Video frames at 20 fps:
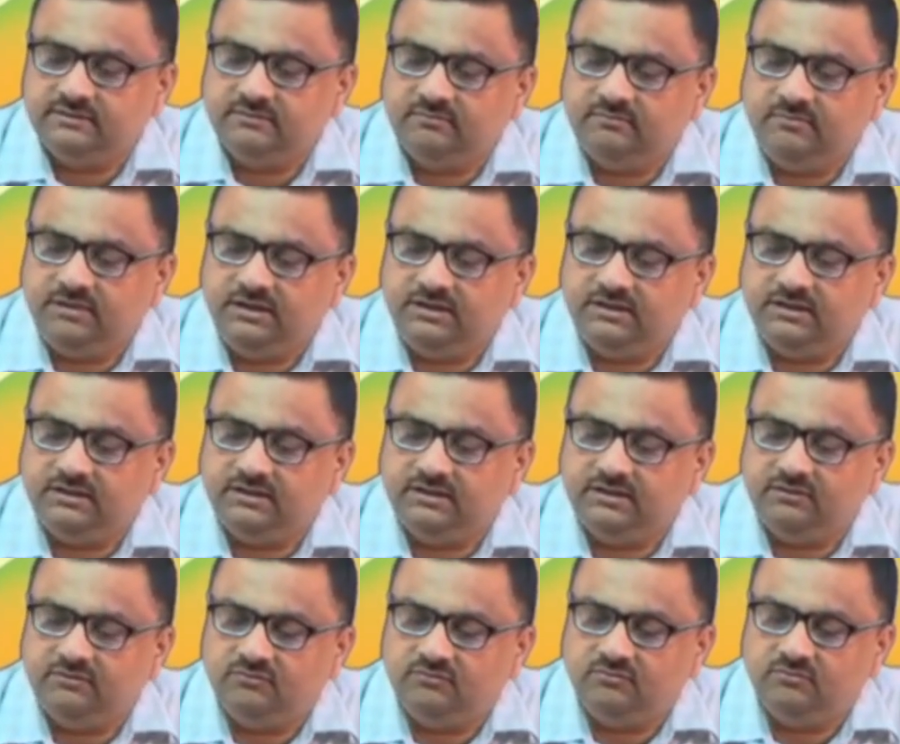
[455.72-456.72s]
meter
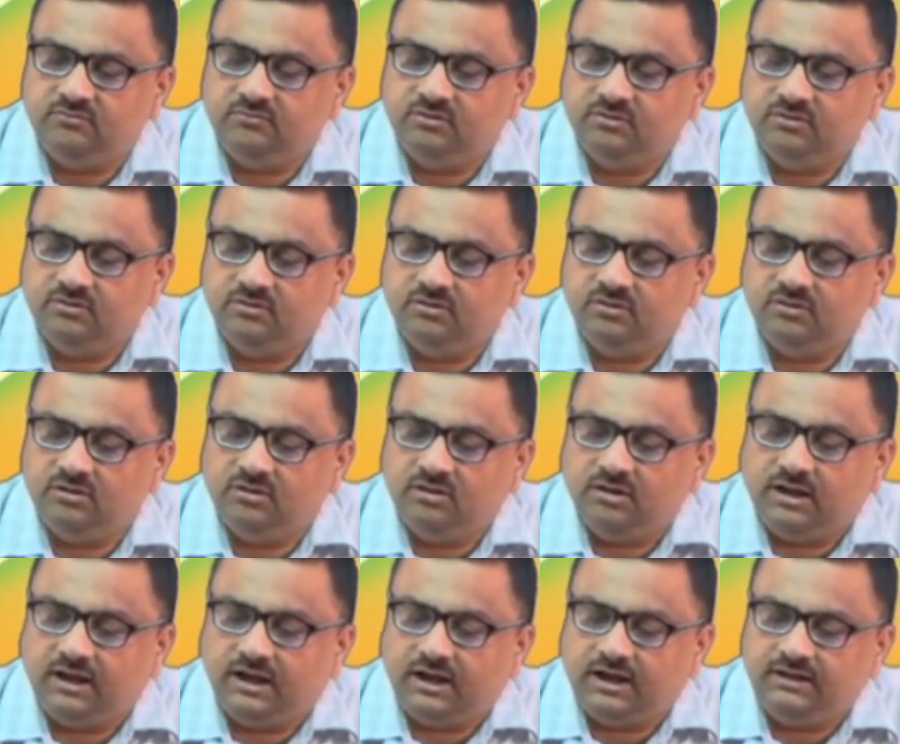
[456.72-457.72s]
cube
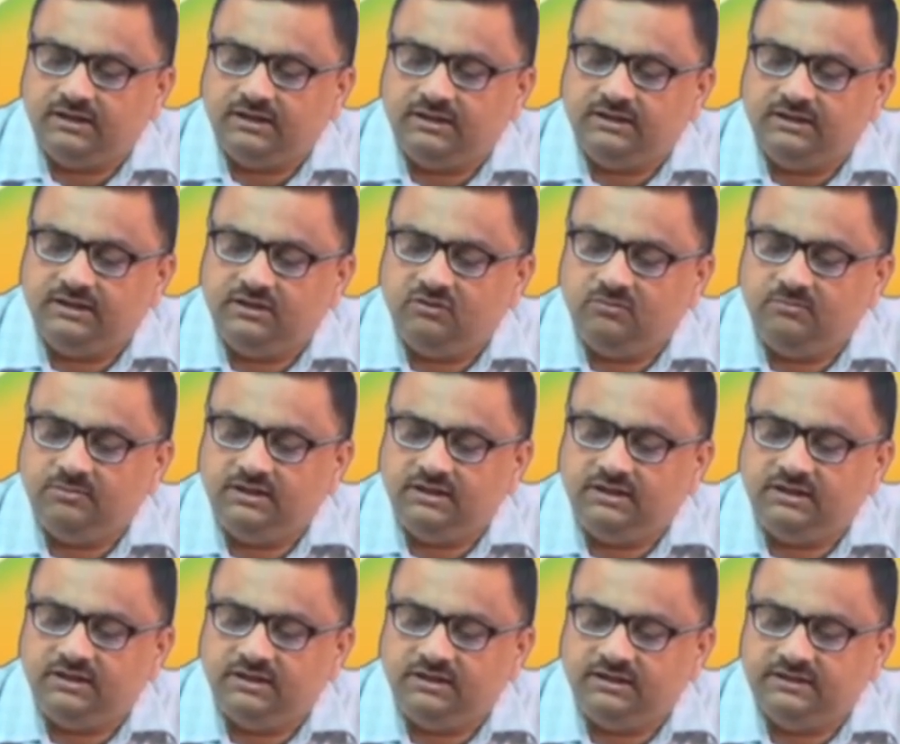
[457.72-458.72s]
and the
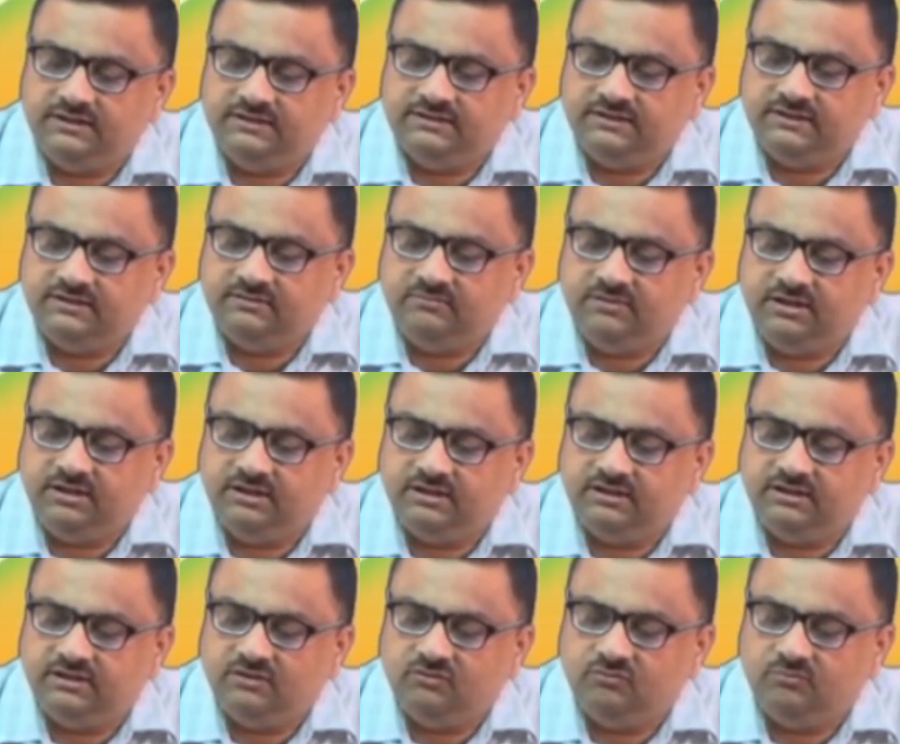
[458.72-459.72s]
denominator is in meter
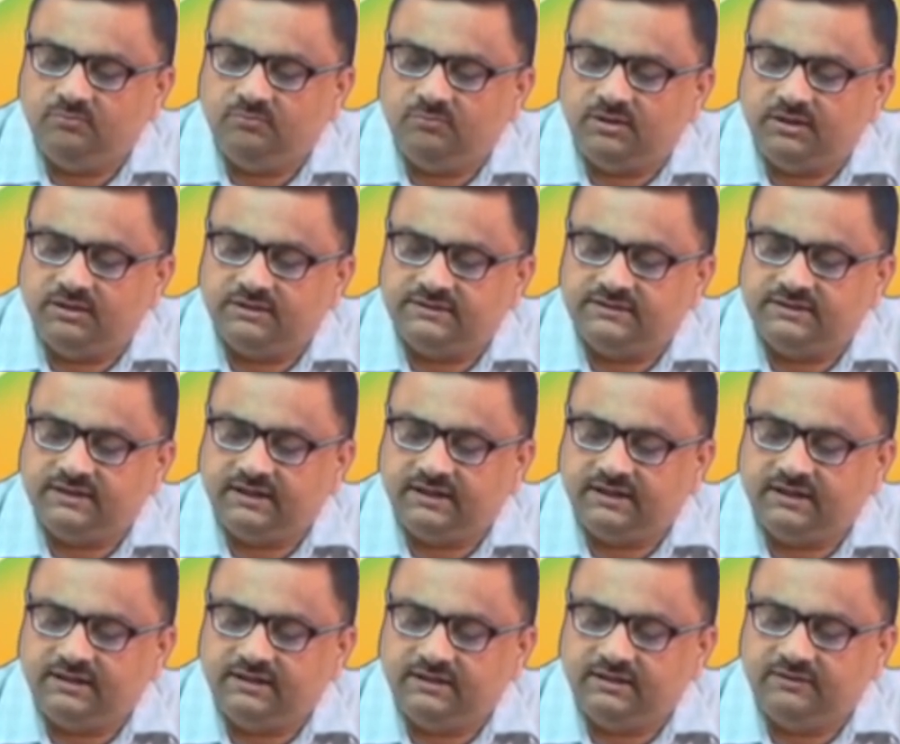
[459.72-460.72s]
cube per
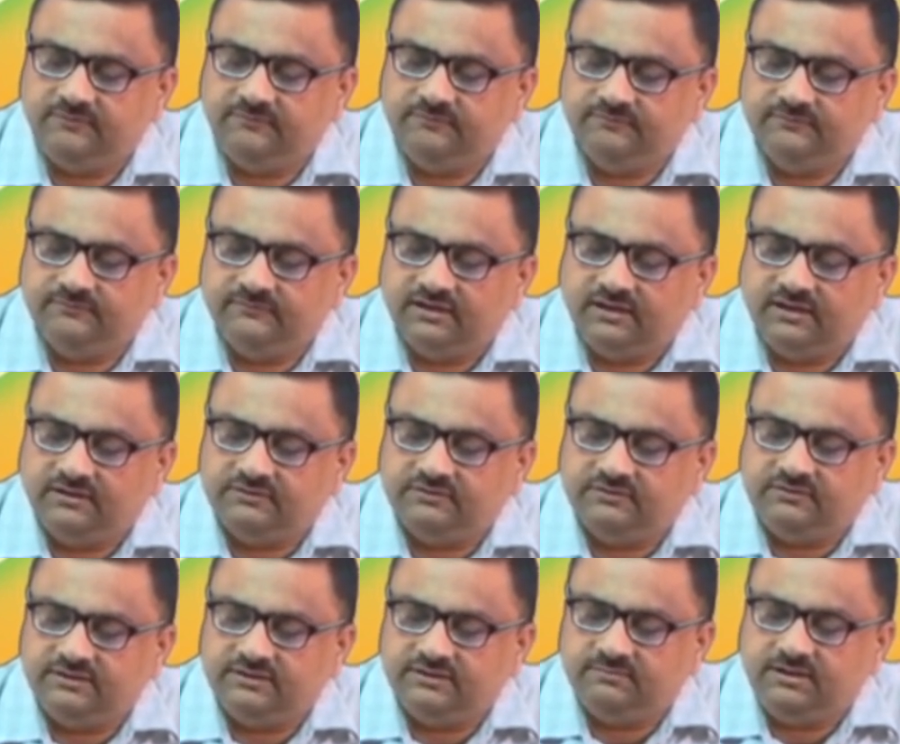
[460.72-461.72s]
second.
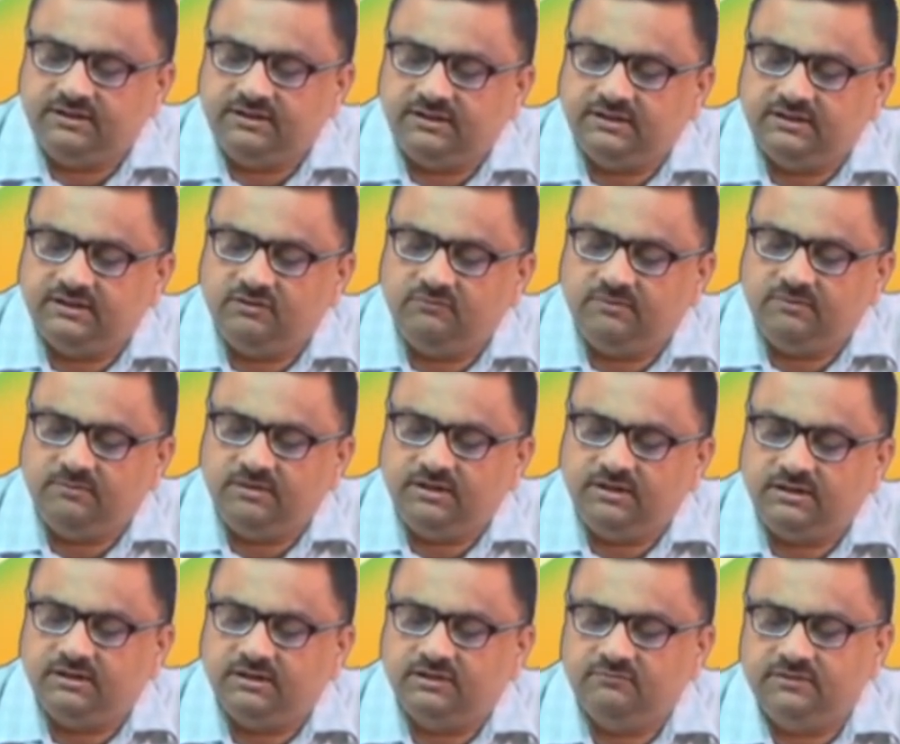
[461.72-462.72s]
So, this meter cube and
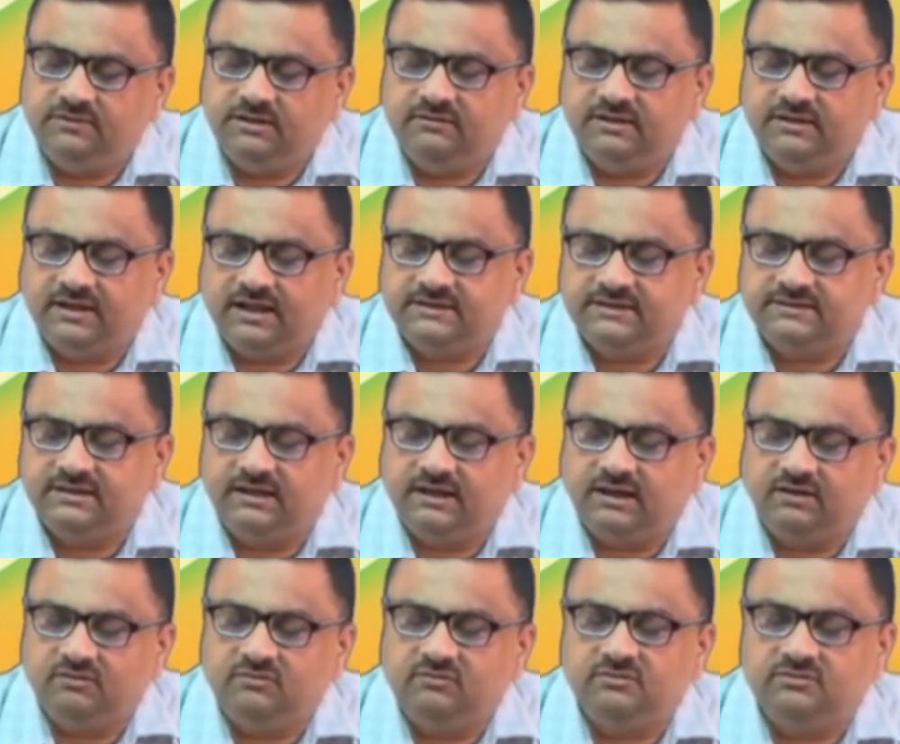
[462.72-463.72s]
meter cube, they will cancel
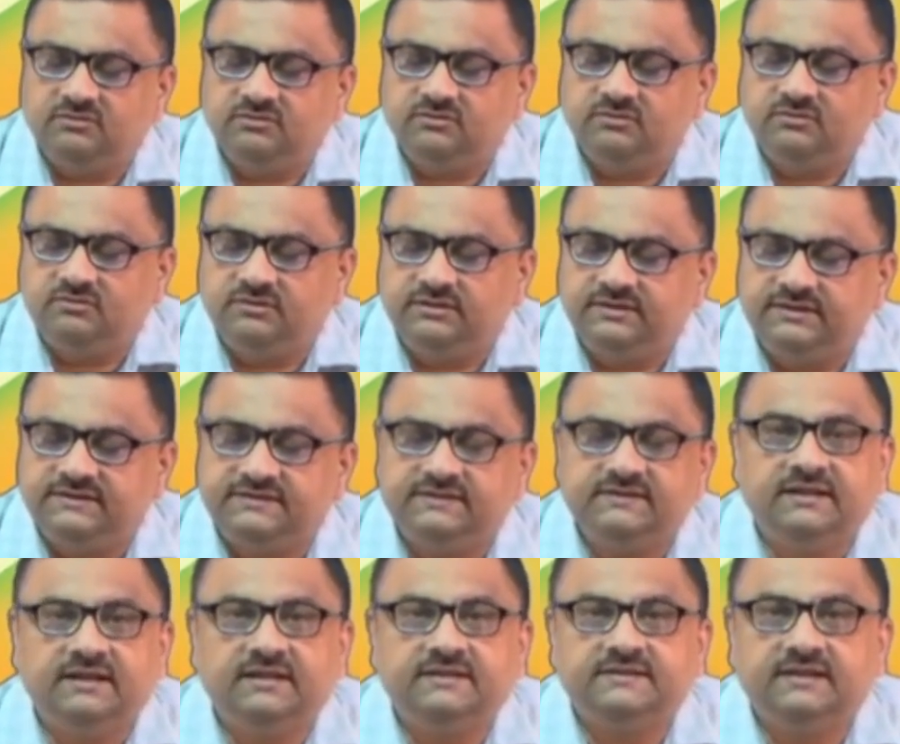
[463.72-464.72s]
out. So,
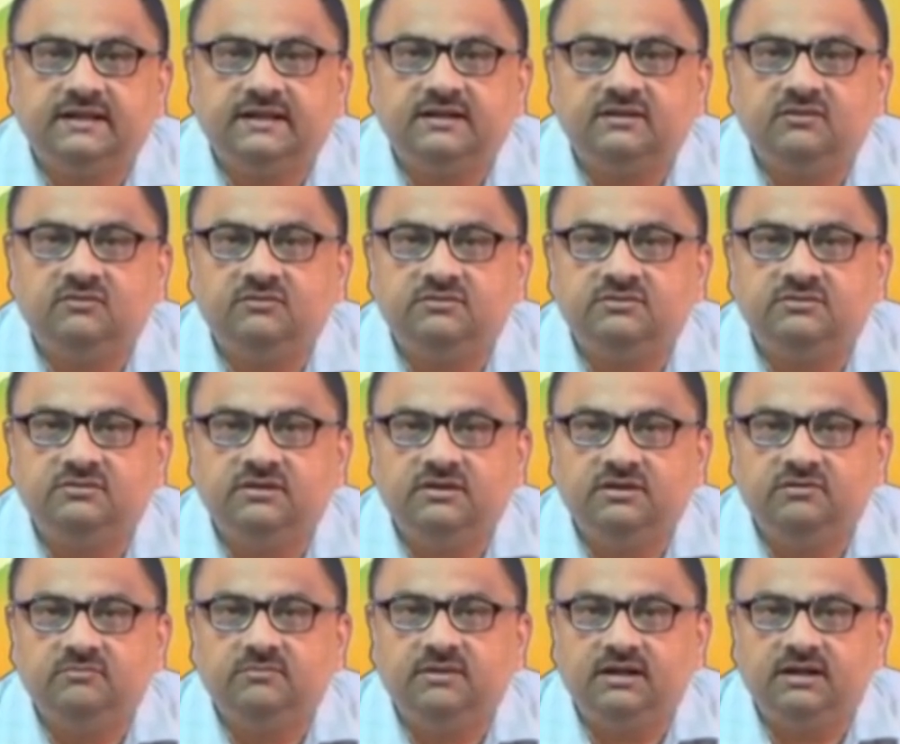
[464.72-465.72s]
this second goes to the
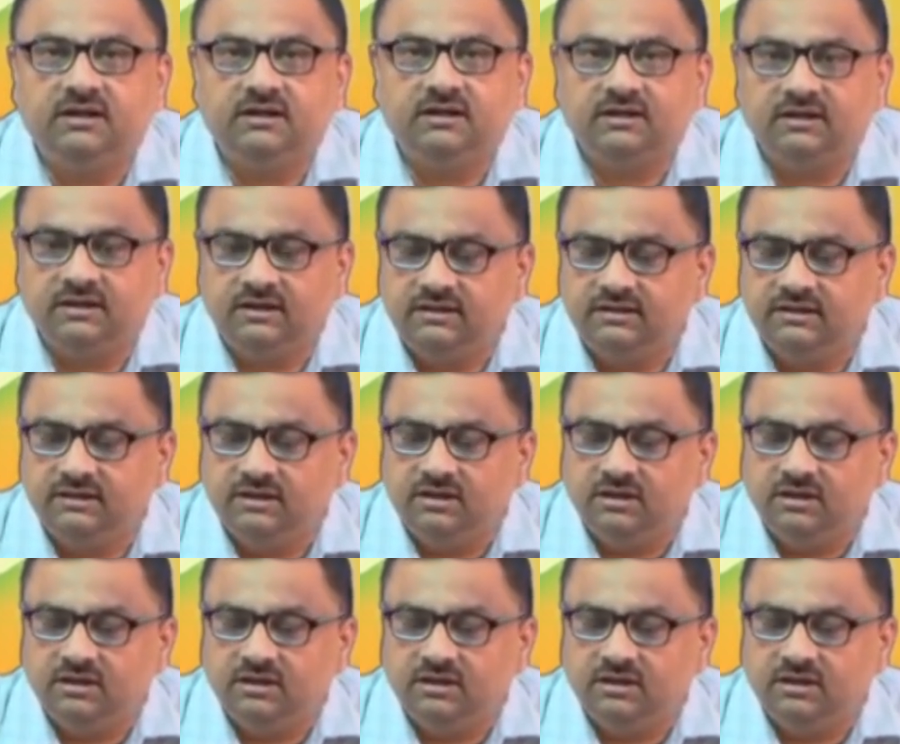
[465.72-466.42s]
numerator, right.